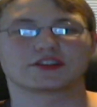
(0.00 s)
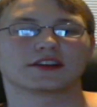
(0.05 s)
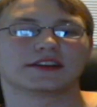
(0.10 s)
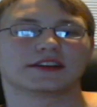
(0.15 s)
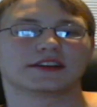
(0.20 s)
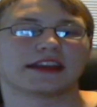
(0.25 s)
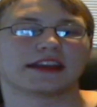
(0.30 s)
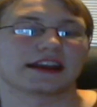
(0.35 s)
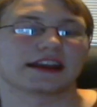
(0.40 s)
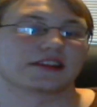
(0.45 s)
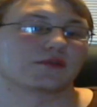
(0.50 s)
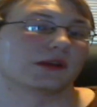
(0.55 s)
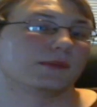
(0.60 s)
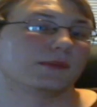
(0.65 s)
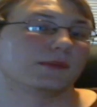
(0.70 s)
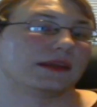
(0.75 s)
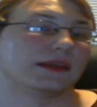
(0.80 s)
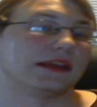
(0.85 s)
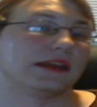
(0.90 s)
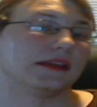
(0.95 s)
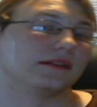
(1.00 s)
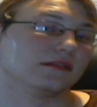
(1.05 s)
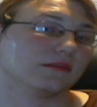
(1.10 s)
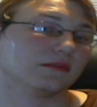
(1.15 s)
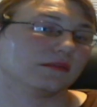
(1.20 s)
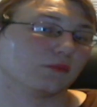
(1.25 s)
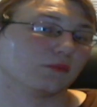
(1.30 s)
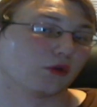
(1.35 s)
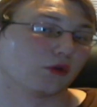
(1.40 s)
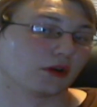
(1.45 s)
Now, certain decks want to
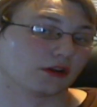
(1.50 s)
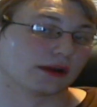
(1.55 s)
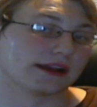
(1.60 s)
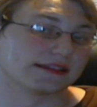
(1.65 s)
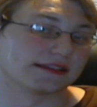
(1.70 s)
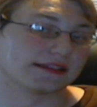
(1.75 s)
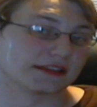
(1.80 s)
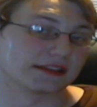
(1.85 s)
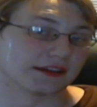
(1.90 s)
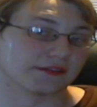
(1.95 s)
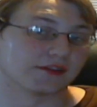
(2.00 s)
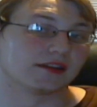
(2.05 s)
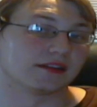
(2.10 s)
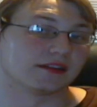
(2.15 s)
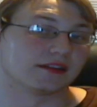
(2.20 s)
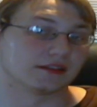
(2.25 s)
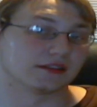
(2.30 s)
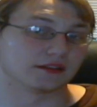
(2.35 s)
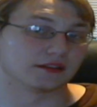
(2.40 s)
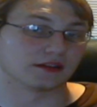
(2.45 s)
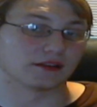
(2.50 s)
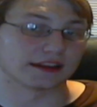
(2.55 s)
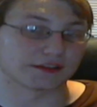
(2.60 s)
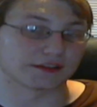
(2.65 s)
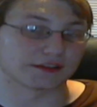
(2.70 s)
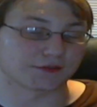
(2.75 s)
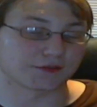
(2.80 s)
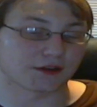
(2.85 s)
be more aggressive, and